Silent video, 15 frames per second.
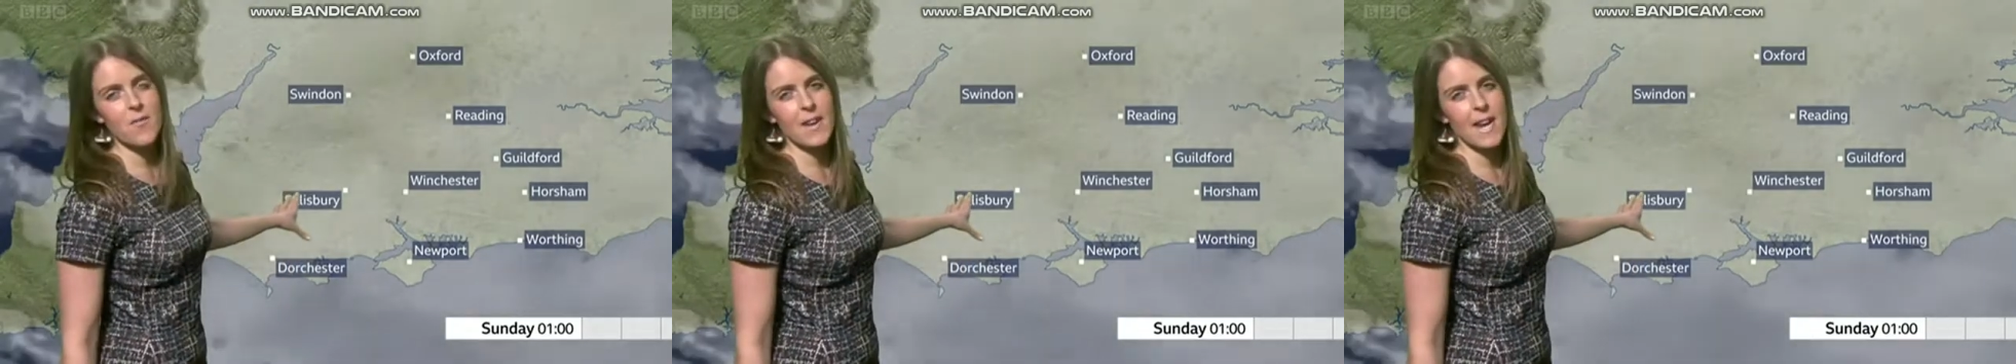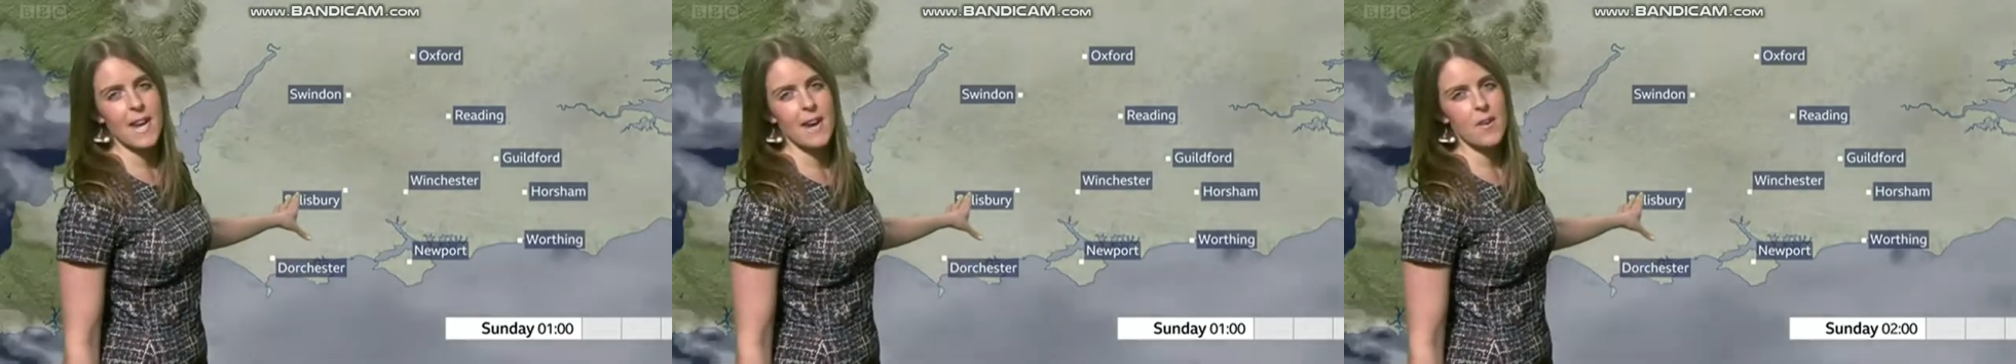of
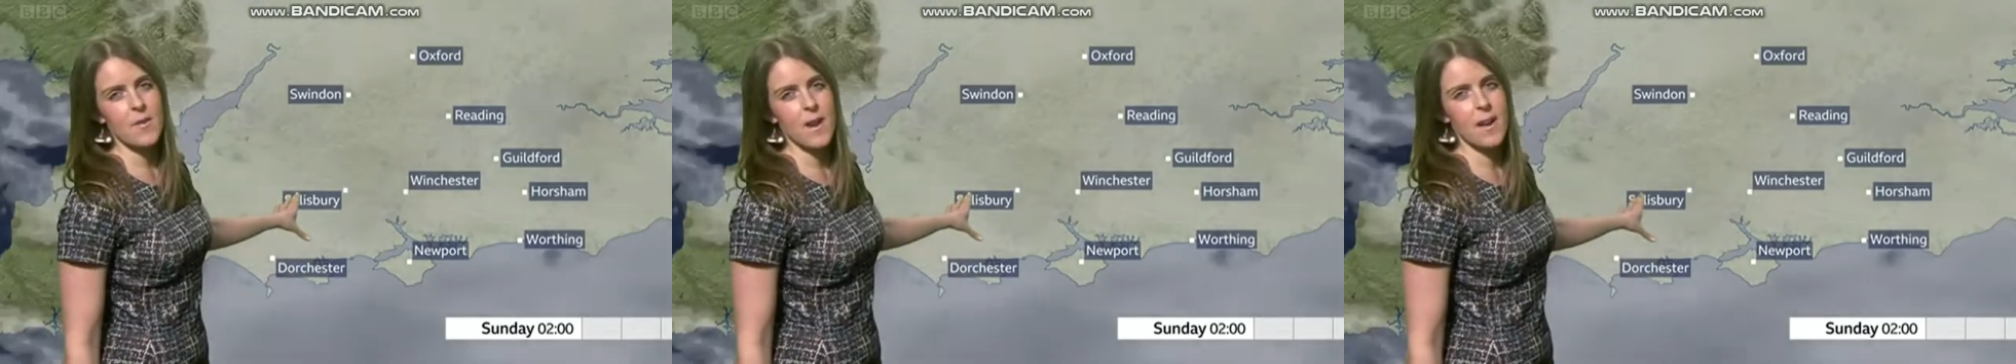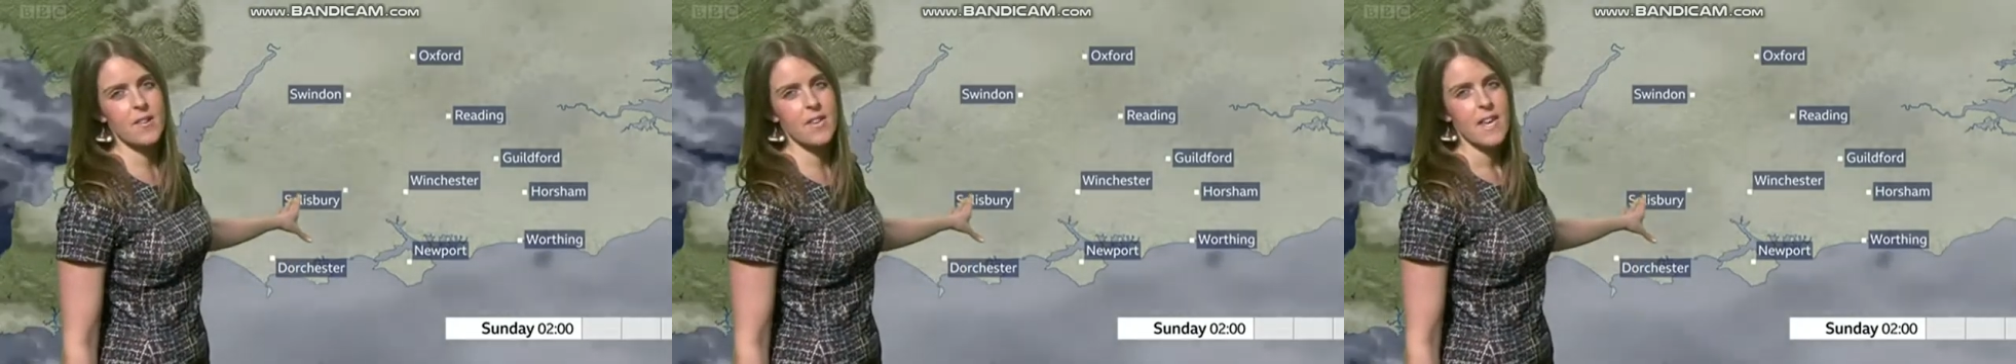cloud
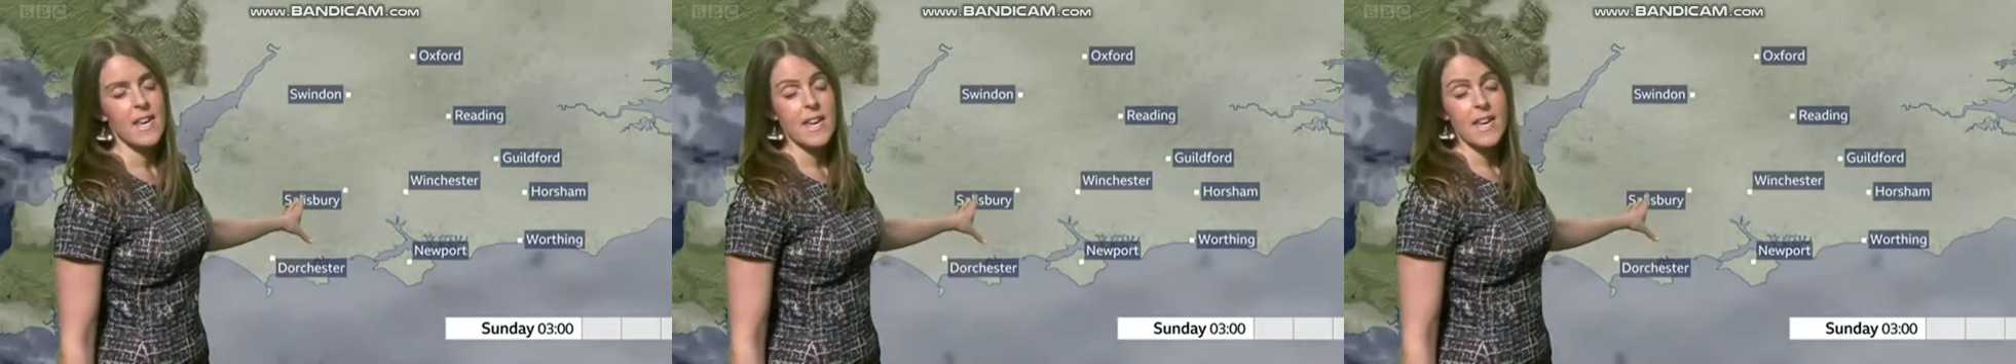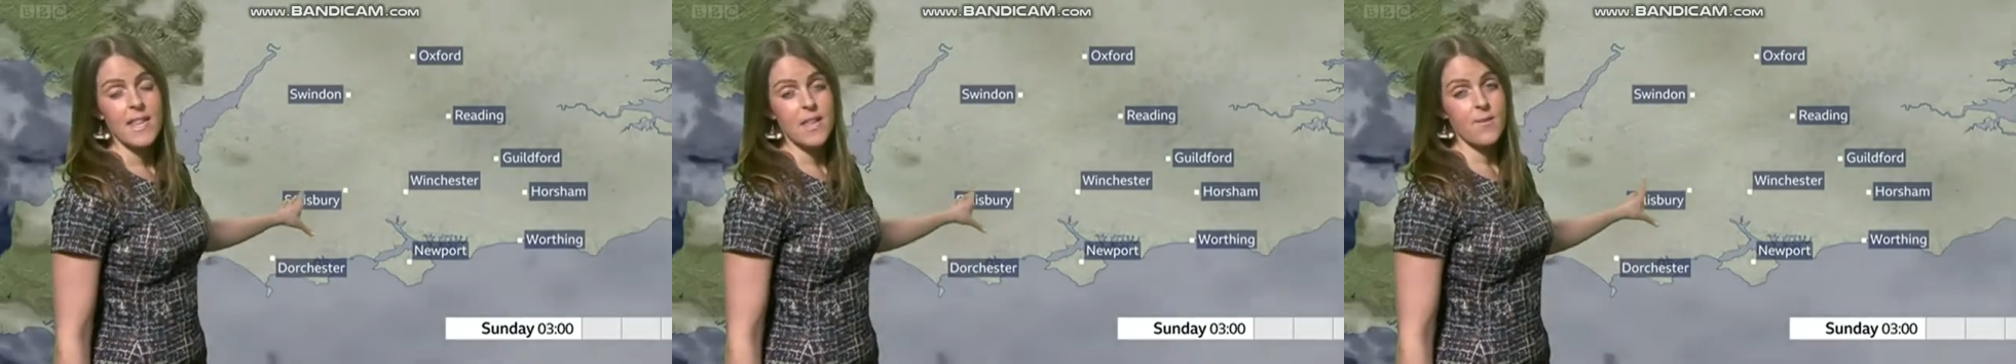around.
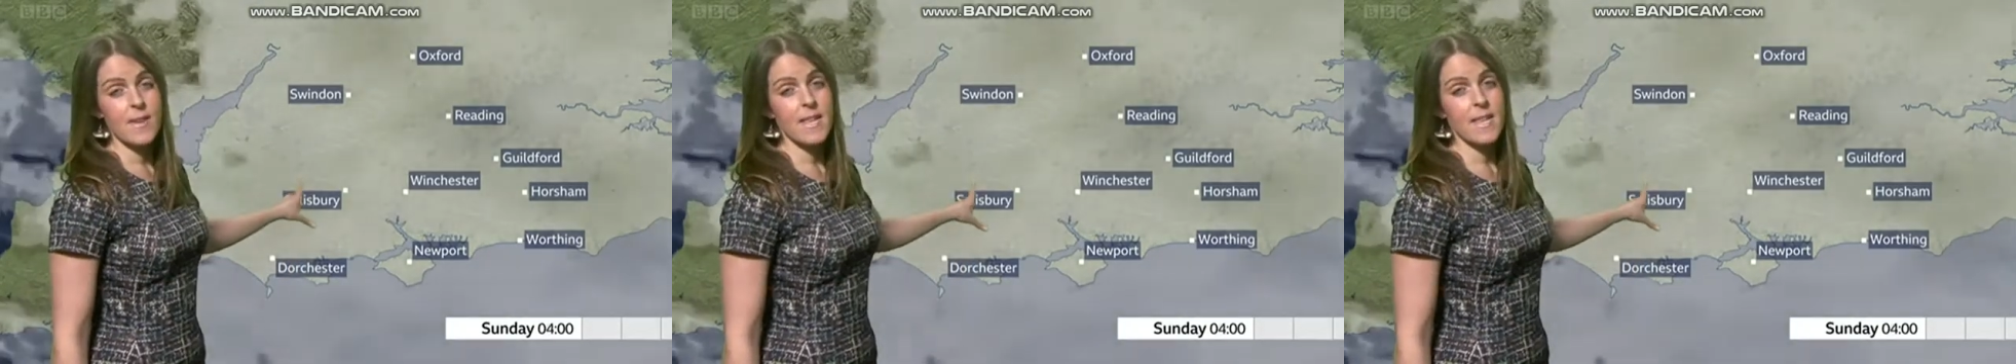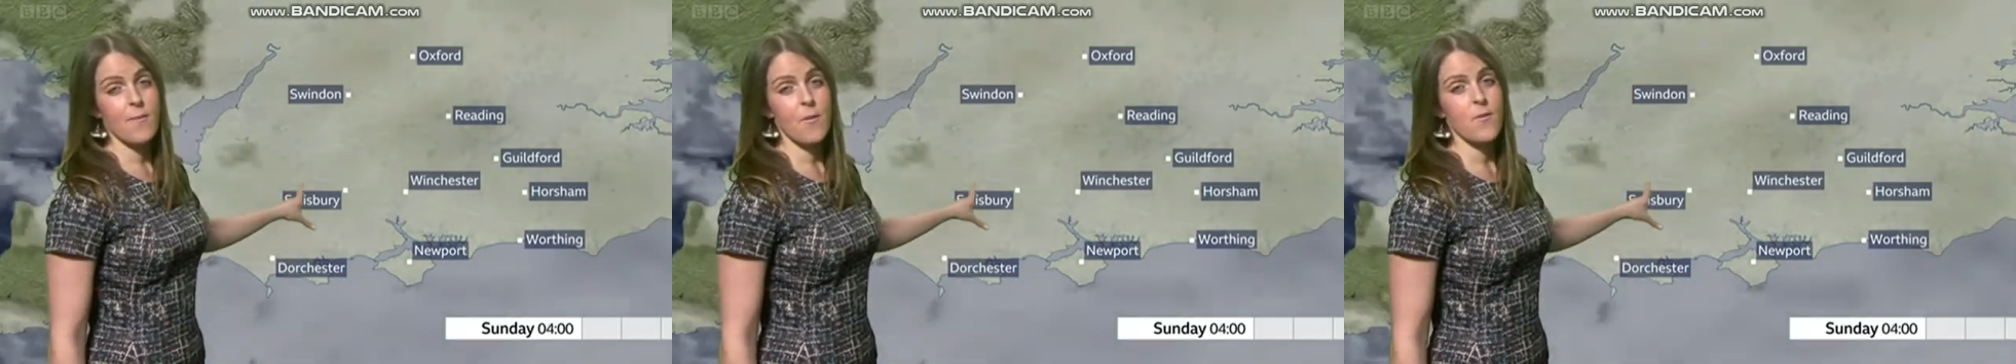The
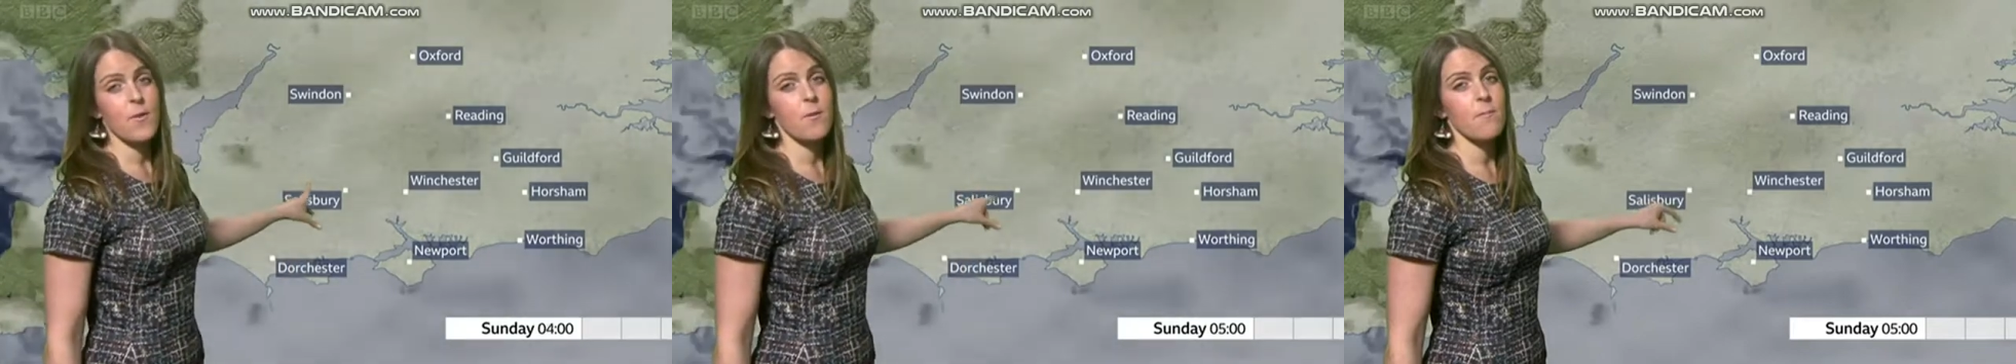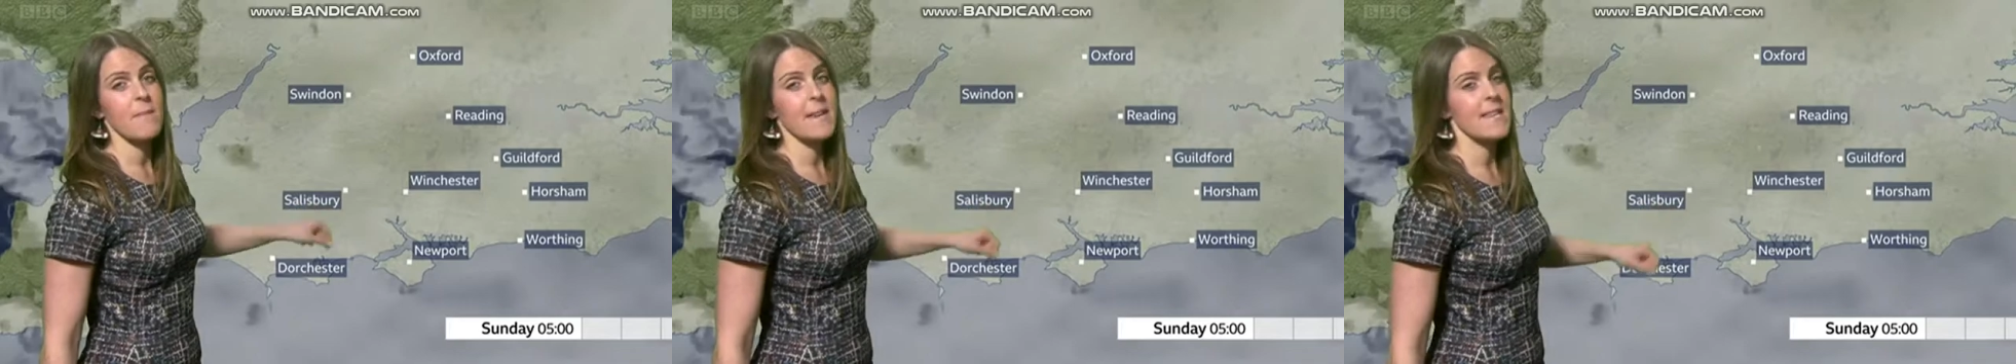risk of a
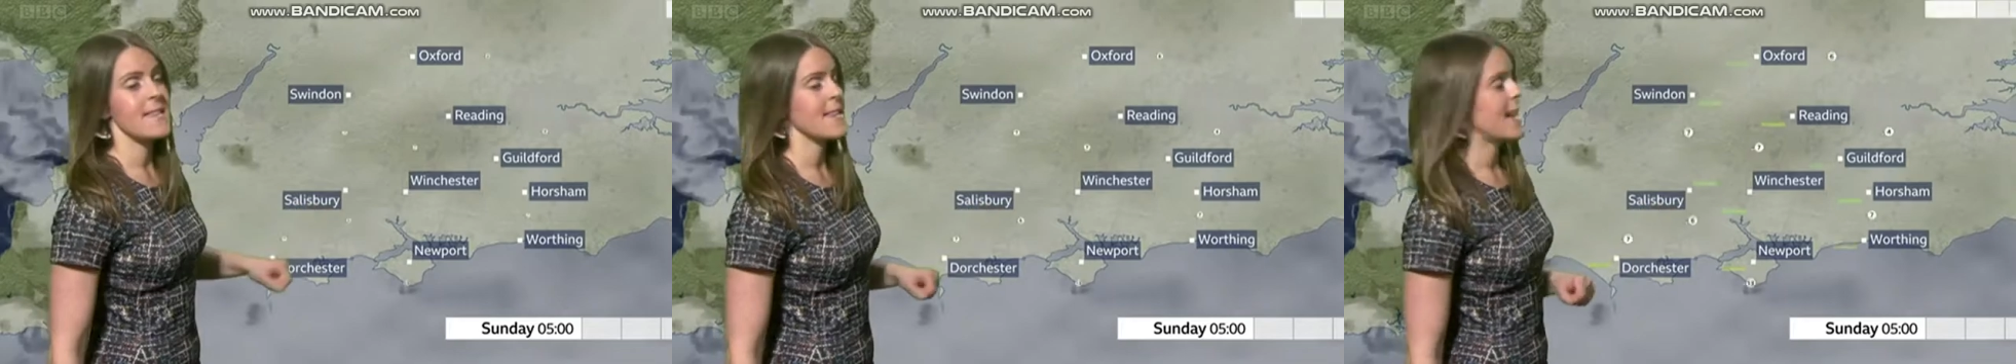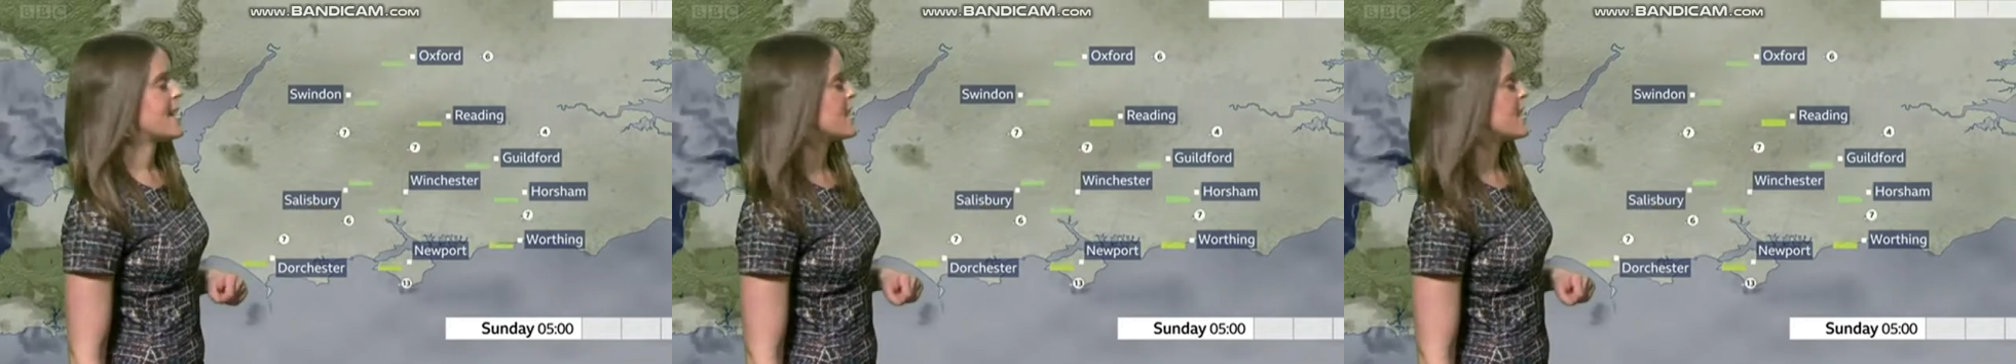few mist